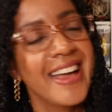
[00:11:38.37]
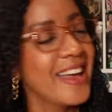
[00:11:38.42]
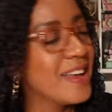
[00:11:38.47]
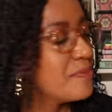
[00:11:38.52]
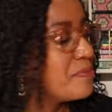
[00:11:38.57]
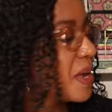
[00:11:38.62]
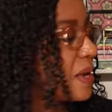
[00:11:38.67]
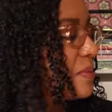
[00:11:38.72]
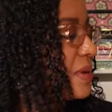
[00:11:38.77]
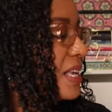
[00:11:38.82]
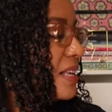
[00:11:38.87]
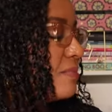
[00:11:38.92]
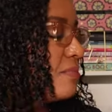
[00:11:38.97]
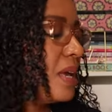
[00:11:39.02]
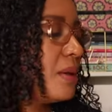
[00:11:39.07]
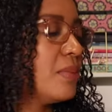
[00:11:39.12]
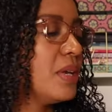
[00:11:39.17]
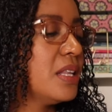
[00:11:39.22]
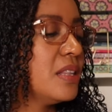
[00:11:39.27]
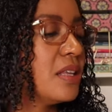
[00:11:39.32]
Maybe,
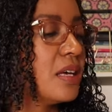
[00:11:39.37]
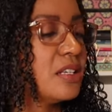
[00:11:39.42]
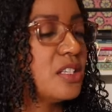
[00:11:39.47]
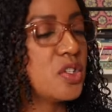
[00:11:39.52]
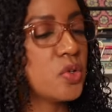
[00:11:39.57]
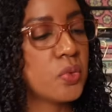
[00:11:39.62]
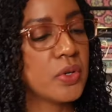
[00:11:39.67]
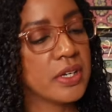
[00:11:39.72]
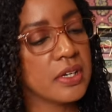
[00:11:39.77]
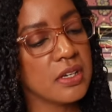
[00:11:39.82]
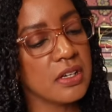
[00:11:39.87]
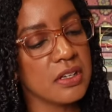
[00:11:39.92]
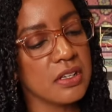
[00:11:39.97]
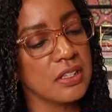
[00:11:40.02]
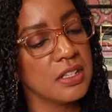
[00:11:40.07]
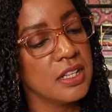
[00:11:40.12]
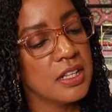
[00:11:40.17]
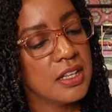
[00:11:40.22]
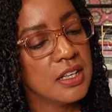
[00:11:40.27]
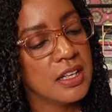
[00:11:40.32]
maybe the
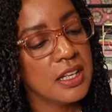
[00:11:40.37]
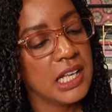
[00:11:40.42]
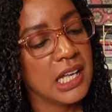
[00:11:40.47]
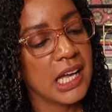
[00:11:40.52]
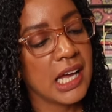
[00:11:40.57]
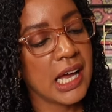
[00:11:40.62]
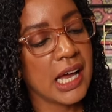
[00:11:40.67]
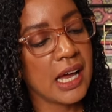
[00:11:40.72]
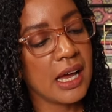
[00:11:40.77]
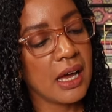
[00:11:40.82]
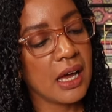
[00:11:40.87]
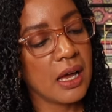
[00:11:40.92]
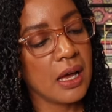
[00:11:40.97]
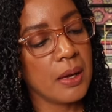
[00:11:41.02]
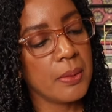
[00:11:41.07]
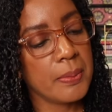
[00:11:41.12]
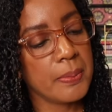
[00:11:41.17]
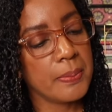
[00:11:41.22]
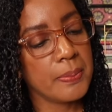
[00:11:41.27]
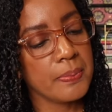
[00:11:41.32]
twill,
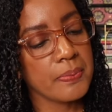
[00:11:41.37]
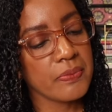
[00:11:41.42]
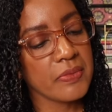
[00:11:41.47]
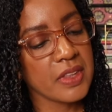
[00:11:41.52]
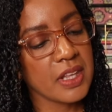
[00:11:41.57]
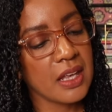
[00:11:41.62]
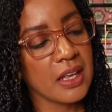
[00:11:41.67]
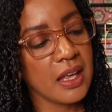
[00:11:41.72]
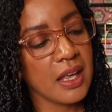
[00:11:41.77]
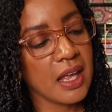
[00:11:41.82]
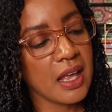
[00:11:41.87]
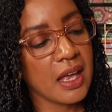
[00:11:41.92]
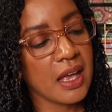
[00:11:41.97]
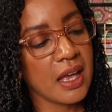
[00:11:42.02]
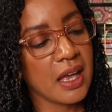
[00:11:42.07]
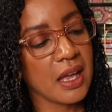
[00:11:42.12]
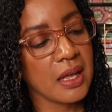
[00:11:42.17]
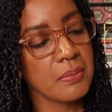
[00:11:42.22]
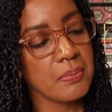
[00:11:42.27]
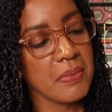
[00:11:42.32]
um,
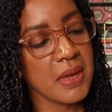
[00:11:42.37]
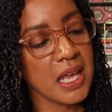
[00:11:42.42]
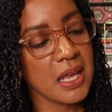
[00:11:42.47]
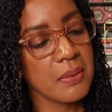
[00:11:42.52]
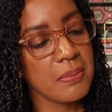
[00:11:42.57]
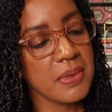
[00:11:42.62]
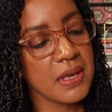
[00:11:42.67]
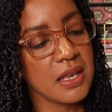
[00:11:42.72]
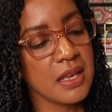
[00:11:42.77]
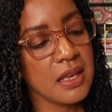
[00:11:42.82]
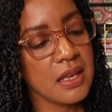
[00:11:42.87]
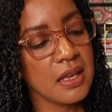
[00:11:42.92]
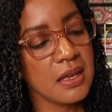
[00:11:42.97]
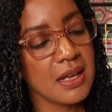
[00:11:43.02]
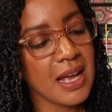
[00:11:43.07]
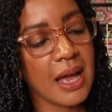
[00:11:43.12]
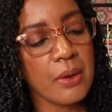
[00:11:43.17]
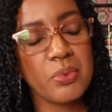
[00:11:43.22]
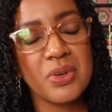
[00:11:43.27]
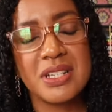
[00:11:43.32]
and maybe
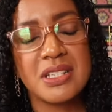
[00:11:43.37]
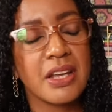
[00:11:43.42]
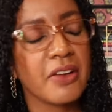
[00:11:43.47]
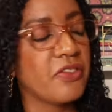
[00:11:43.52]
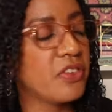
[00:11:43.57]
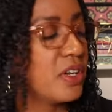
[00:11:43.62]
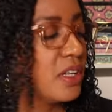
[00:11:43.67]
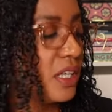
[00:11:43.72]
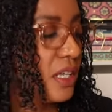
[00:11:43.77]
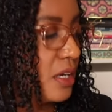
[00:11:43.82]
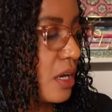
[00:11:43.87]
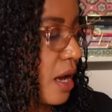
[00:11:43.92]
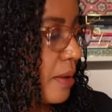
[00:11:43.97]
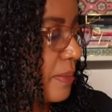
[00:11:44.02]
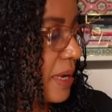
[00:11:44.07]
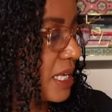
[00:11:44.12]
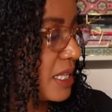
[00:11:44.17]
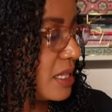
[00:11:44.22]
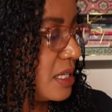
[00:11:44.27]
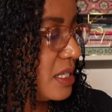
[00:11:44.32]
I would definitely not
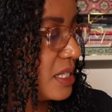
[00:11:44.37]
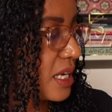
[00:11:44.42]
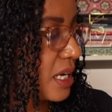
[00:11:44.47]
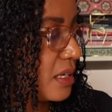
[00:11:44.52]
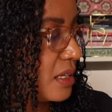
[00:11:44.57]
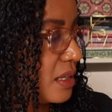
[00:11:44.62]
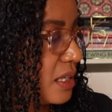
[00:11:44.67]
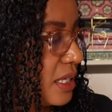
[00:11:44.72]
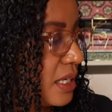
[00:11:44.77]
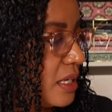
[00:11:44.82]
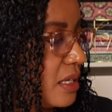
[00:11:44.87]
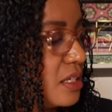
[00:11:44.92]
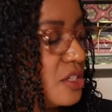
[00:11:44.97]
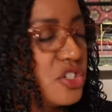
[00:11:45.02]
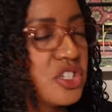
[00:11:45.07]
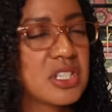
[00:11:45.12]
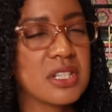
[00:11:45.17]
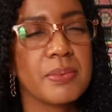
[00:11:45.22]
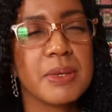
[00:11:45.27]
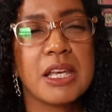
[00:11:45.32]
make these out of linen
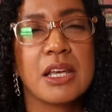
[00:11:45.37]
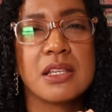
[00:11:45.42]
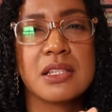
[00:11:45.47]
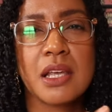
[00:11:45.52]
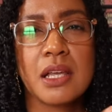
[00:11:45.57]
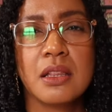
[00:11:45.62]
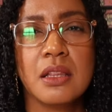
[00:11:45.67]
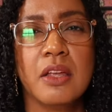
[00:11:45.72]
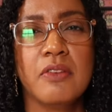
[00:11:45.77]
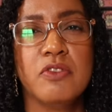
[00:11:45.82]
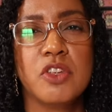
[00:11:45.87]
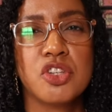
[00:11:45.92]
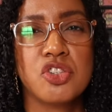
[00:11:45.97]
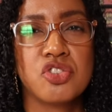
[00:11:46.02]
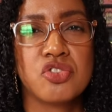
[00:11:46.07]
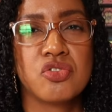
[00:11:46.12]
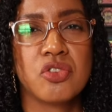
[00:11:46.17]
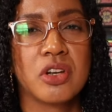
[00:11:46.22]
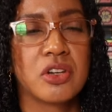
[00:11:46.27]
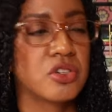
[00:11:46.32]
just because I love the
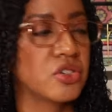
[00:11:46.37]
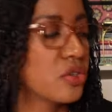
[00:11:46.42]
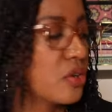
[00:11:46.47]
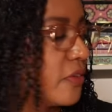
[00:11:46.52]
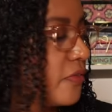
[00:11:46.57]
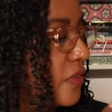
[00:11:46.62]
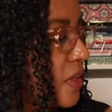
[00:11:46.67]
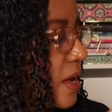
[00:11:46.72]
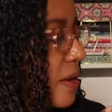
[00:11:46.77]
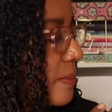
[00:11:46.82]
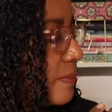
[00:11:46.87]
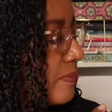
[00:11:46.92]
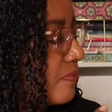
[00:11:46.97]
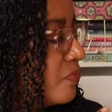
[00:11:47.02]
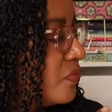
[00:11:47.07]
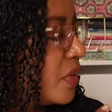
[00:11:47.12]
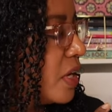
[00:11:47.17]
structure of them.